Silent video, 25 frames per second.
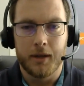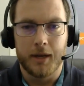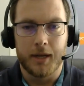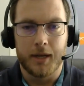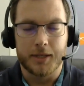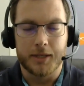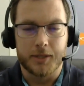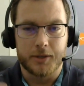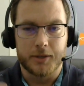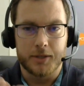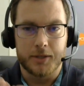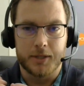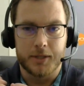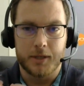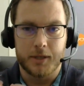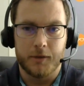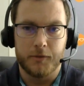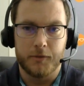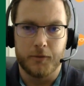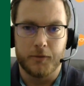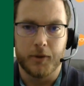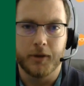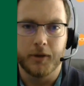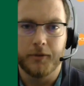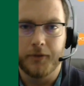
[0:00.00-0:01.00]
ask
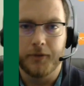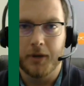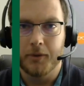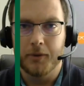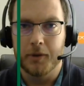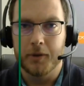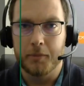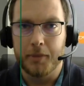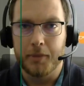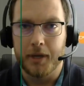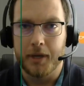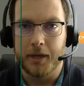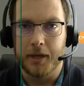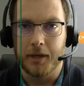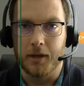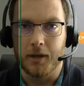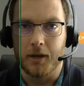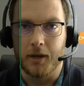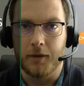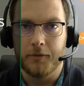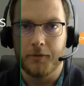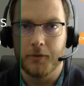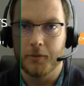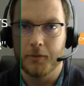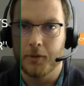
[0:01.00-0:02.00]
yourself, what if I were to pay it
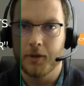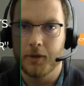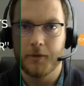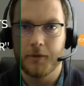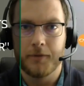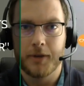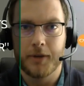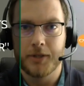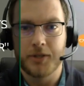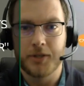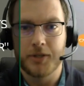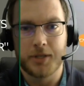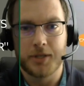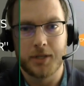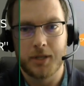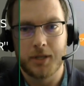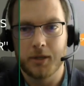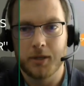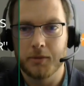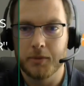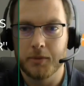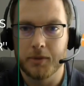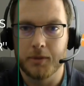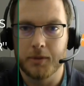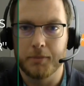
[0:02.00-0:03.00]
off? Or what if I just
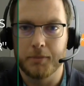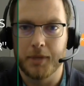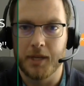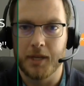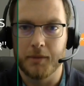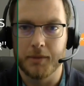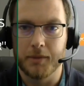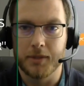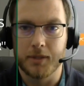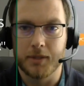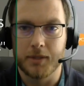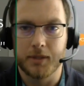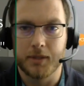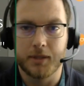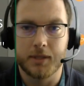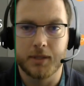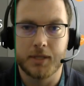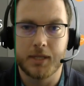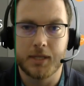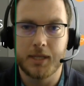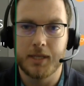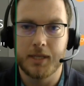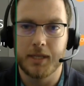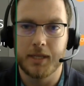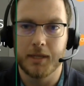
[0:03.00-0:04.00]
stuck with the payments? And then
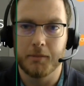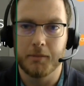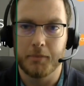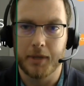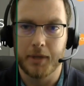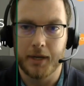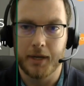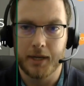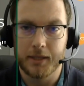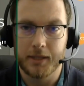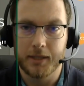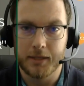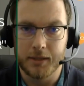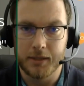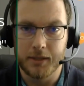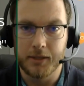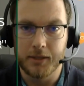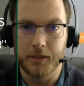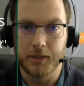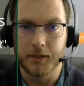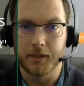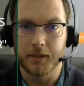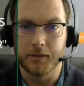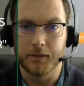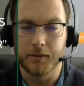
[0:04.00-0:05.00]
see the impact, and then
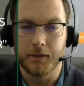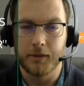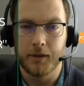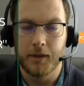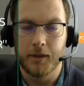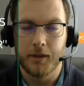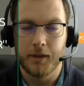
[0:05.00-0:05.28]
you can